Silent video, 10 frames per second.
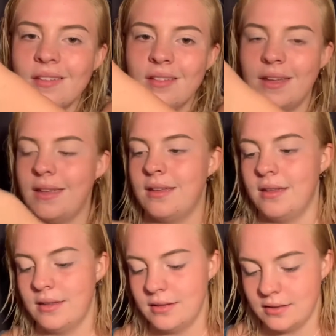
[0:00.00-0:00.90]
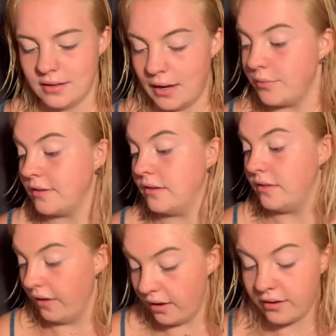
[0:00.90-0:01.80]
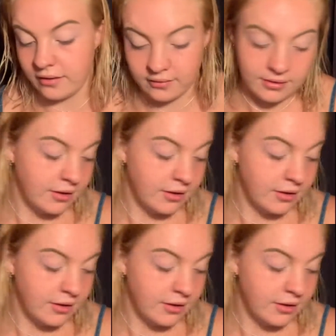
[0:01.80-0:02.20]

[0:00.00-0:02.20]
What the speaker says: like, I was digging